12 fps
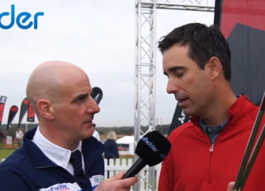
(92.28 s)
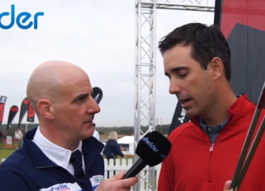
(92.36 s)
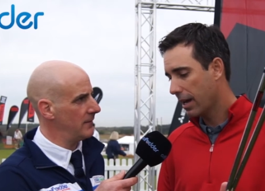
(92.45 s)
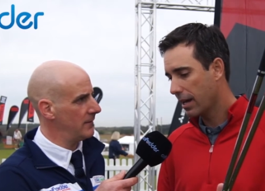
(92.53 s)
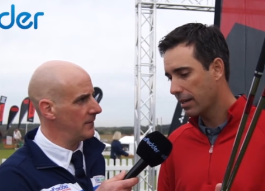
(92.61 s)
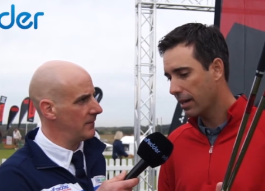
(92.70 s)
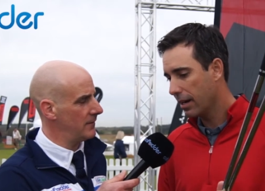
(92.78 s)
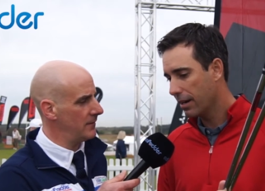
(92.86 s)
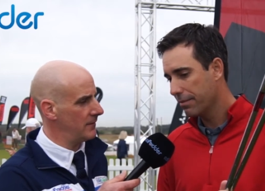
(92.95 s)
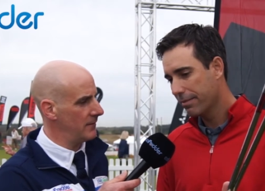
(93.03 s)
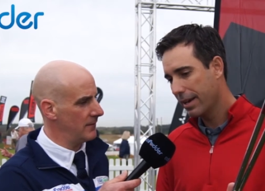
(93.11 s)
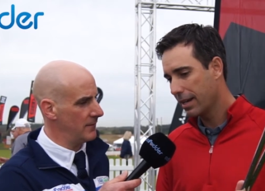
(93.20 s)
Speaker 1: and
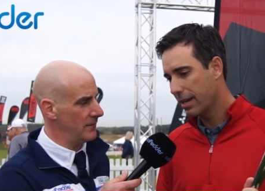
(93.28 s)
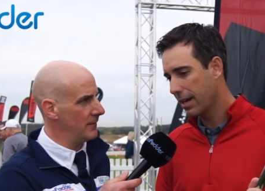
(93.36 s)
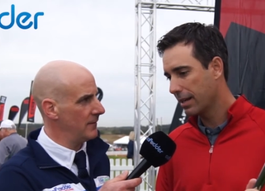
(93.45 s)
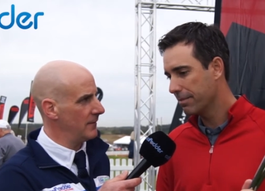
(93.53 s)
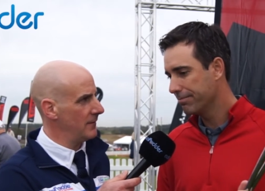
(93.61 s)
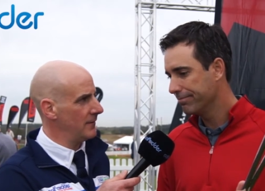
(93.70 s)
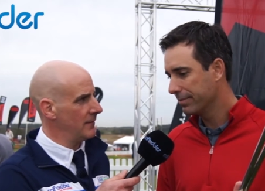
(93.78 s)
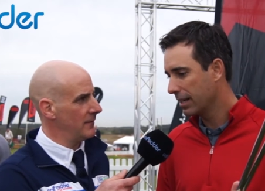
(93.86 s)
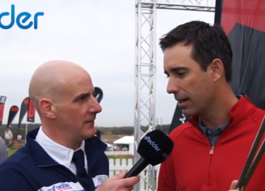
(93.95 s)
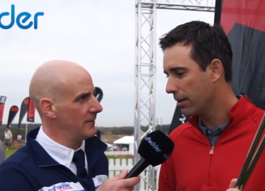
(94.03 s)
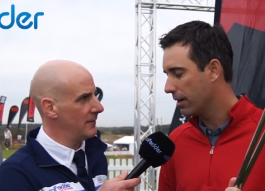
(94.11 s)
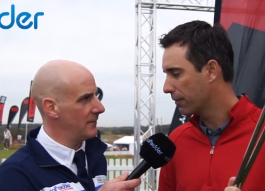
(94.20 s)
uh, and and you
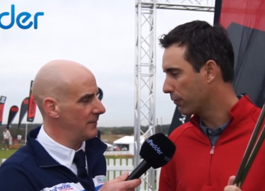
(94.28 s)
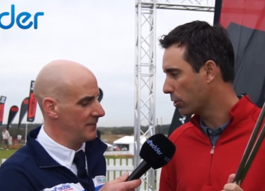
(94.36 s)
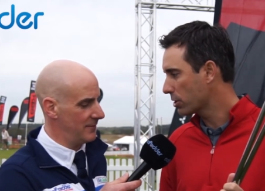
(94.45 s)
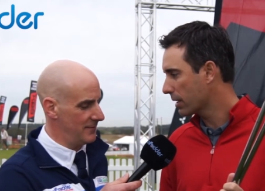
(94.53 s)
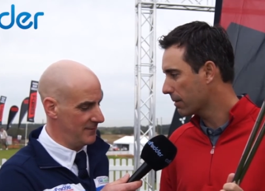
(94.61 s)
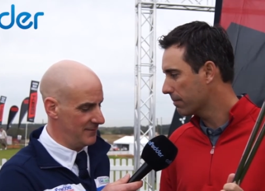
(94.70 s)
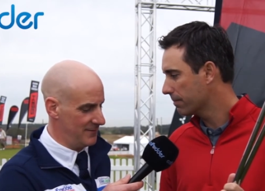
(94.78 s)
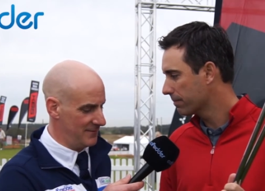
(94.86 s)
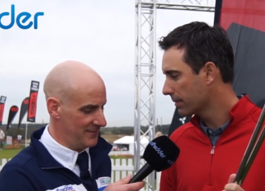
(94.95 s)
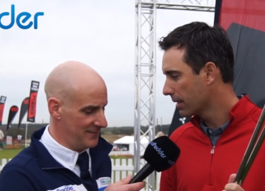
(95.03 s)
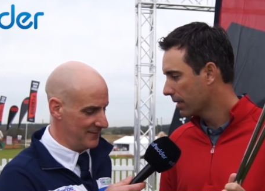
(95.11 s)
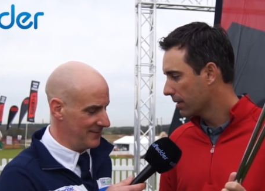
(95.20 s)
know, unfortunately,
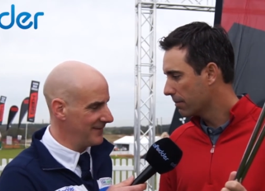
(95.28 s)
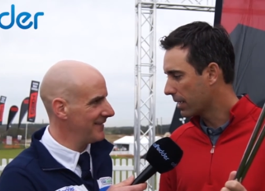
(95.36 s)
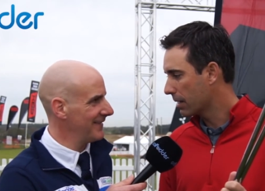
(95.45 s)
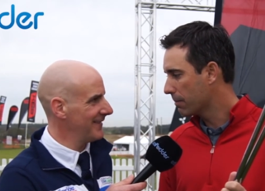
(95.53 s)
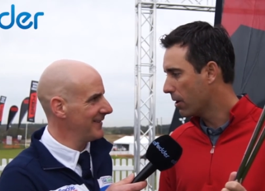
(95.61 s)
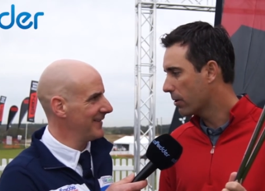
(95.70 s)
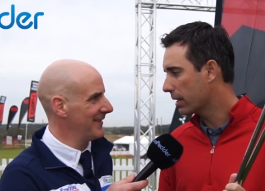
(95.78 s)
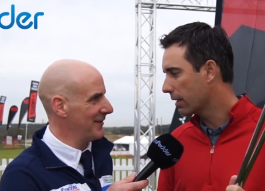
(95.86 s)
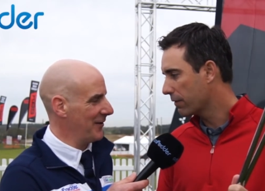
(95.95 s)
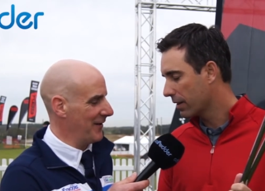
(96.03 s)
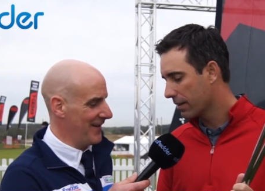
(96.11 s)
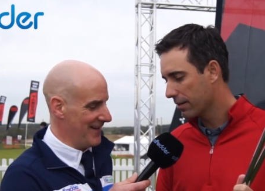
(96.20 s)
making a bogey
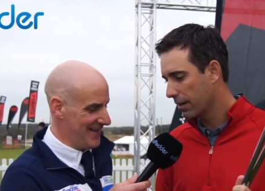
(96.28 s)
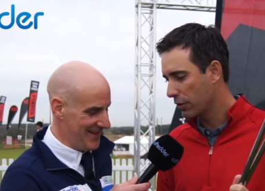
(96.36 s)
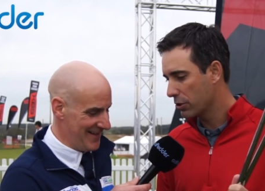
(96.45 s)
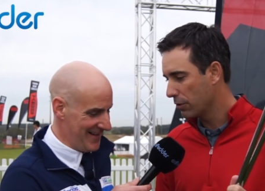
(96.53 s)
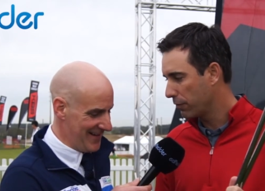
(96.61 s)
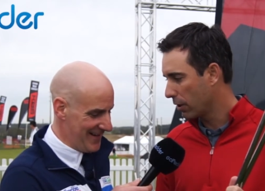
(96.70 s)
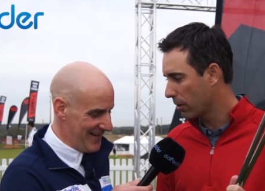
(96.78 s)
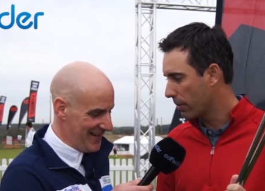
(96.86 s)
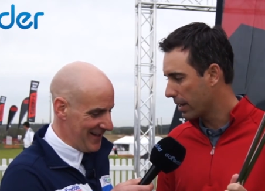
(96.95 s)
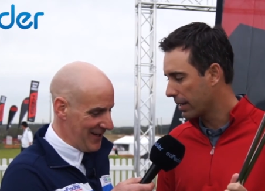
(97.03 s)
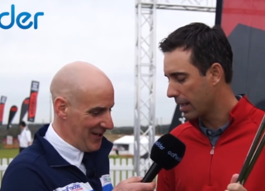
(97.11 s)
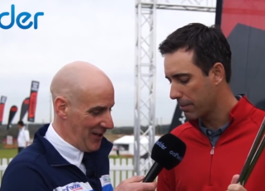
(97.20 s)
if you if you're too far
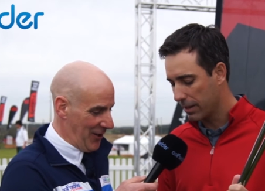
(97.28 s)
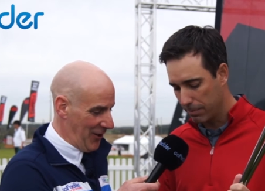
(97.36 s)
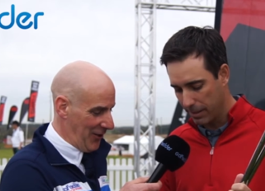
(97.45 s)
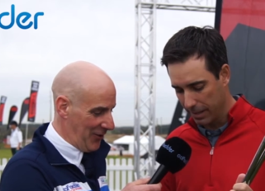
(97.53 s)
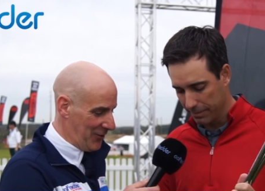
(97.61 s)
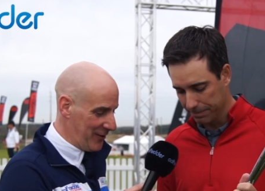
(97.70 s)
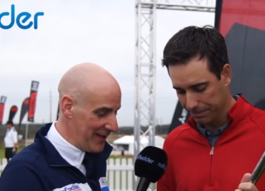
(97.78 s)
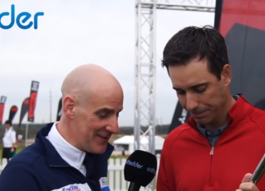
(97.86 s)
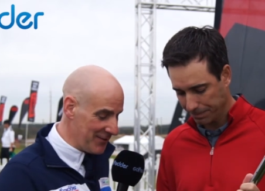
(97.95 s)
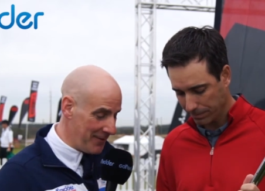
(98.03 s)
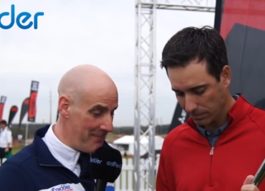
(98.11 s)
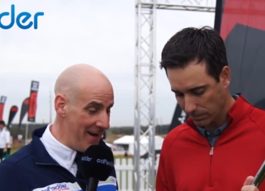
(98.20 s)
away and can't make the putt.
Speaker 2: Okay,
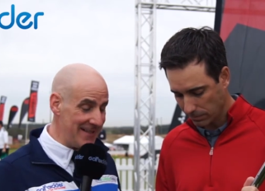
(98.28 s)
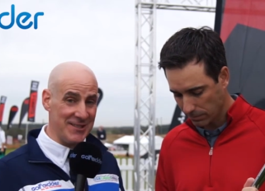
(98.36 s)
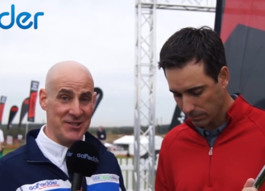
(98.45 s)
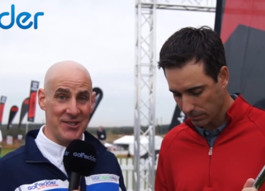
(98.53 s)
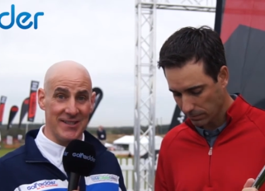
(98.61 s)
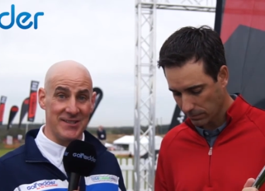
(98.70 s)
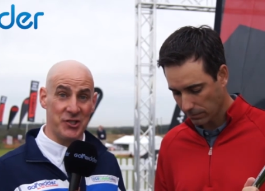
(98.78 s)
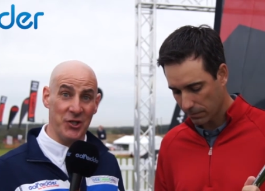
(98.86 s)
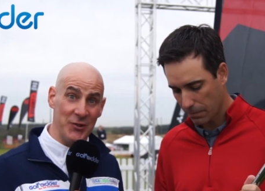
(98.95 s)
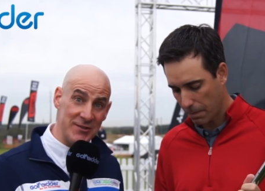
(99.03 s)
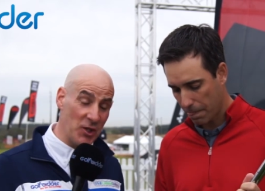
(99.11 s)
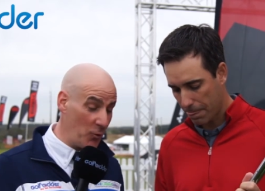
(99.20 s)
so the message is
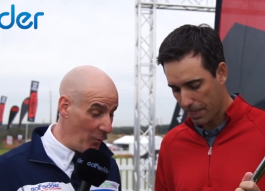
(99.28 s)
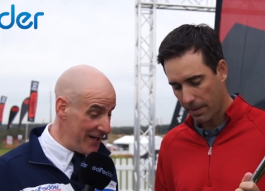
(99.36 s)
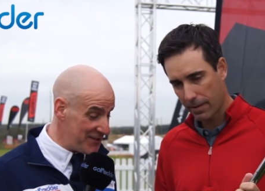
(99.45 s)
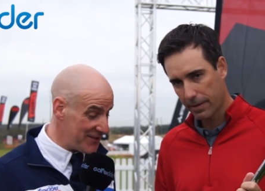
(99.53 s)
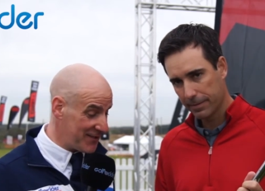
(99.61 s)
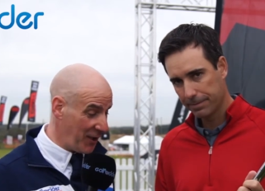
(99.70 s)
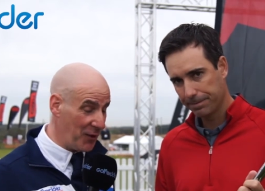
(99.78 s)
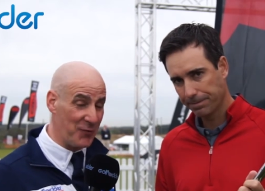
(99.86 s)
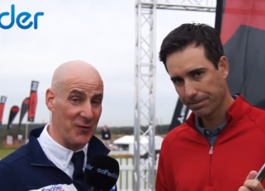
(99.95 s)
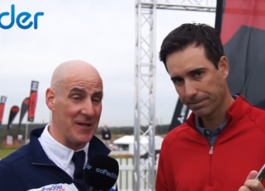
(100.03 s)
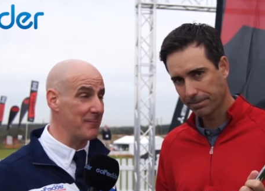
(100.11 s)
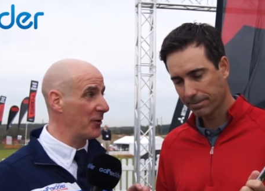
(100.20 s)
choose your wedges
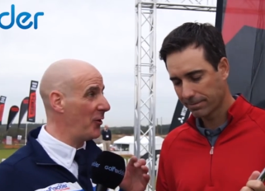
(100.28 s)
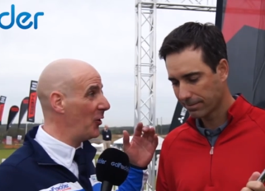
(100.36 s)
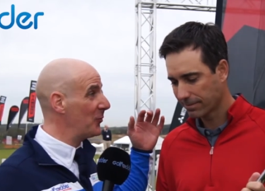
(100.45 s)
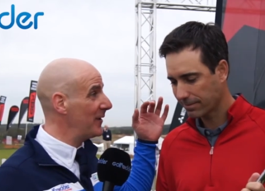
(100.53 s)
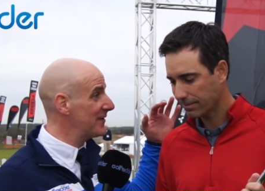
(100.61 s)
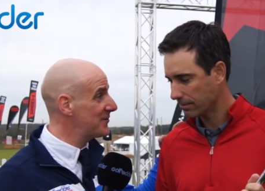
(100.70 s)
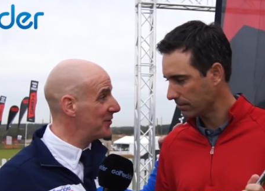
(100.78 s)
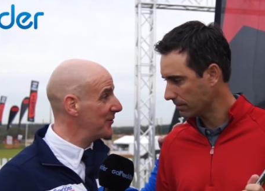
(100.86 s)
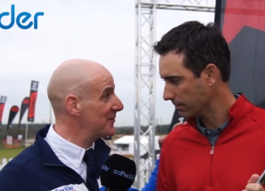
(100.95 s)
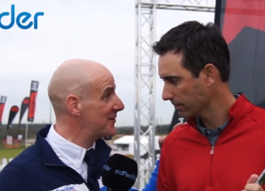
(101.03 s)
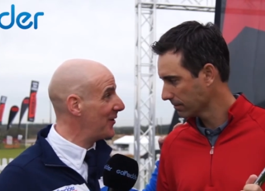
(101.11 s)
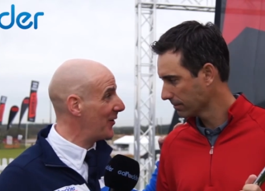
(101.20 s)
carefully, but always
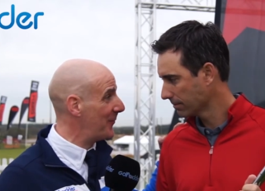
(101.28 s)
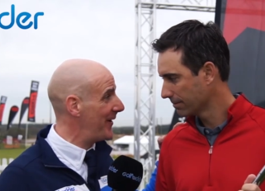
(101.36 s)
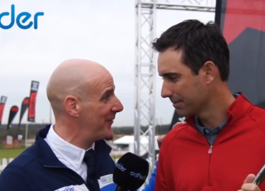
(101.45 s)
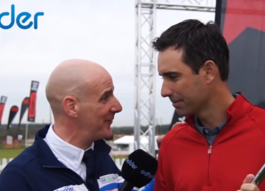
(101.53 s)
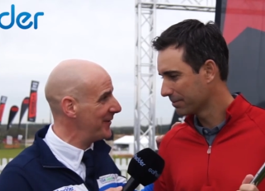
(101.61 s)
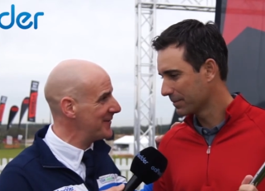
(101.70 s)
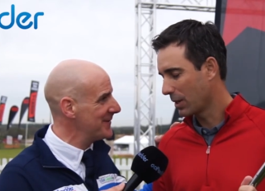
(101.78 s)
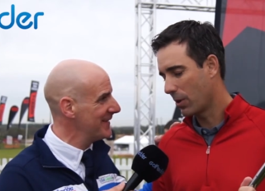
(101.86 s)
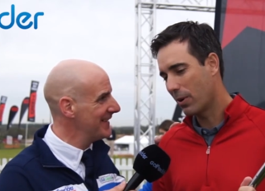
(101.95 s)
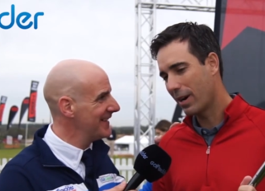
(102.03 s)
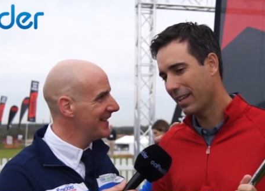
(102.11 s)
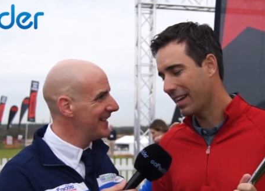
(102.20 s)
choose TaylorMade, right?
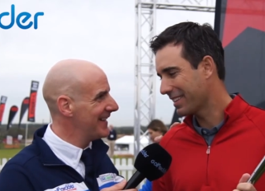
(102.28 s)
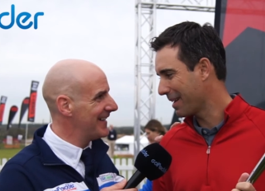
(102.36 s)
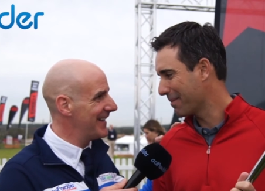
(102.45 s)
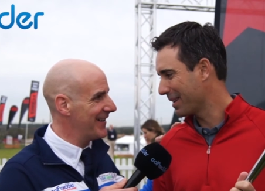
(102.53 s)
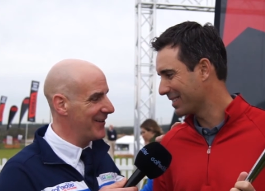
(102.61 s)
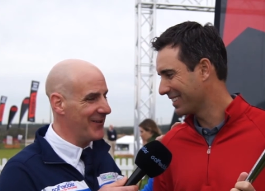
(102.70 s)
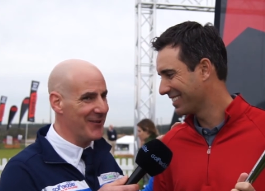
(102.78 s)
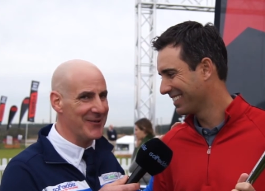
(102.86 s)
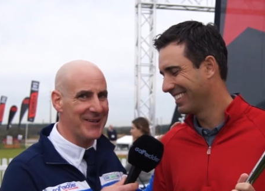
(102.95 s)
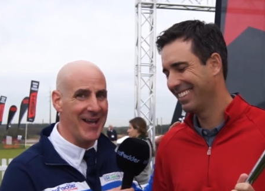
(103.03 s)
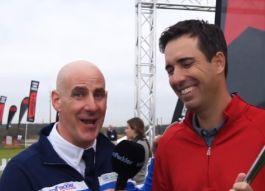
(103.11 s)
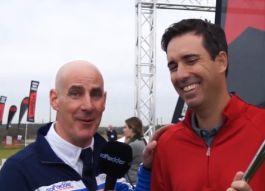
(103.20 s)
Oh, I like that message.
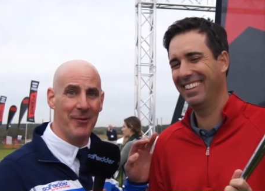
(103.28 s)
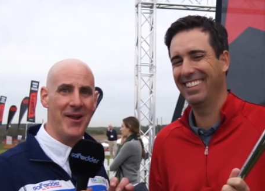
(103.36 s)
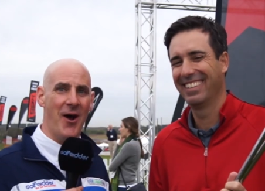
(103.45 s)
Okay, but